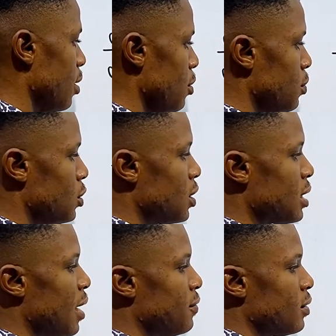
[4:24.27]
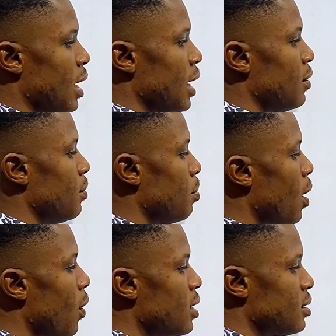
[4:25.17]
You just have to add the
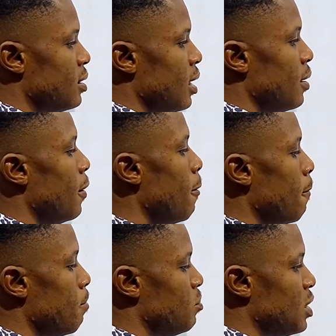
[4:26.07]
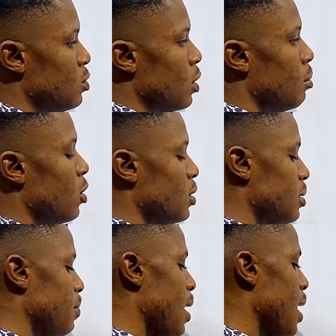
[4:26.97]
powers there. Since you are
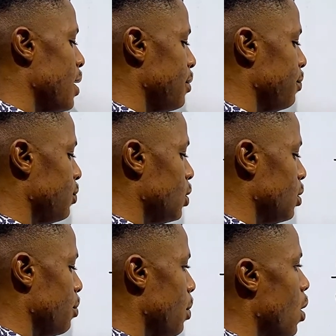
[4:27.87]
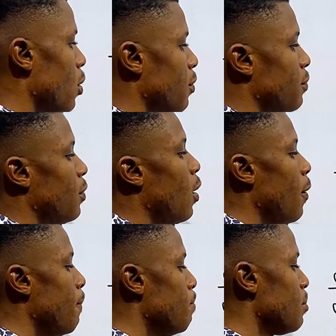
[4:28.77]
multiplying to the power of 4,
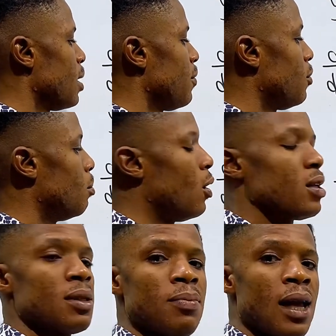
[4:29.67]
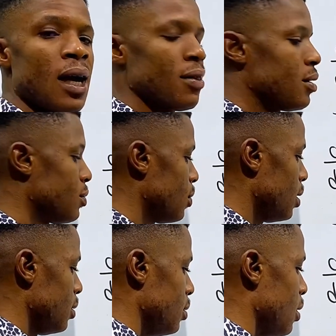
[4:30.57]
if you multiply this
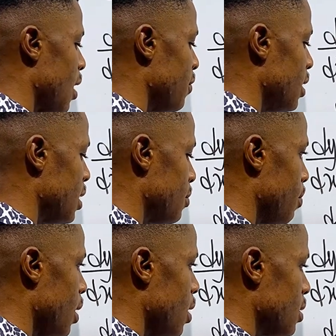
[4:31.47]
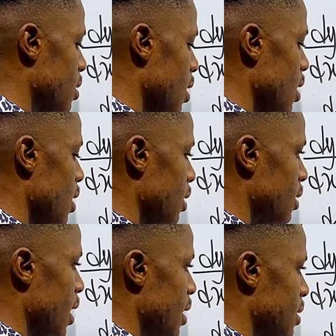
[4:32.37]
one, you have it as plus
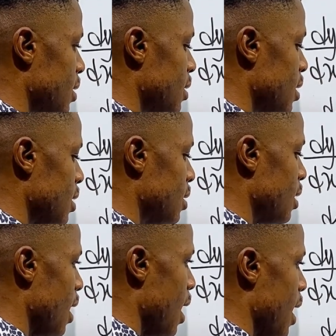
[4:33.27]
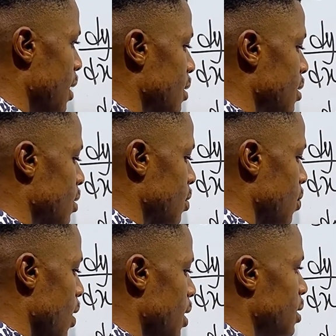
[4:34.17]
36x
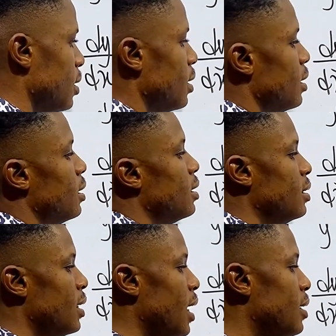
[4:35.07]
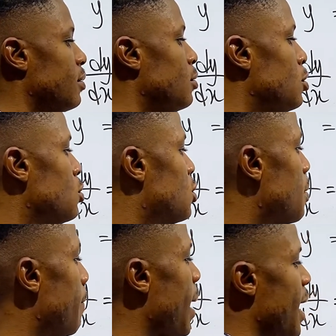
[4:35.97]
squared. Then use
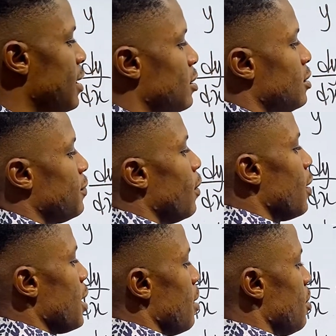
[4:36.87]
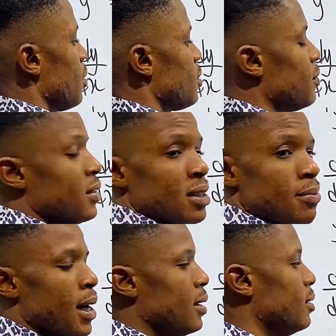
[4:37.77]
minus 4 here because of this
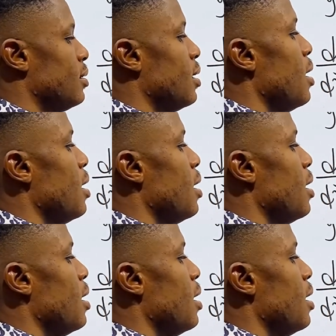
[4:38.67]
minus.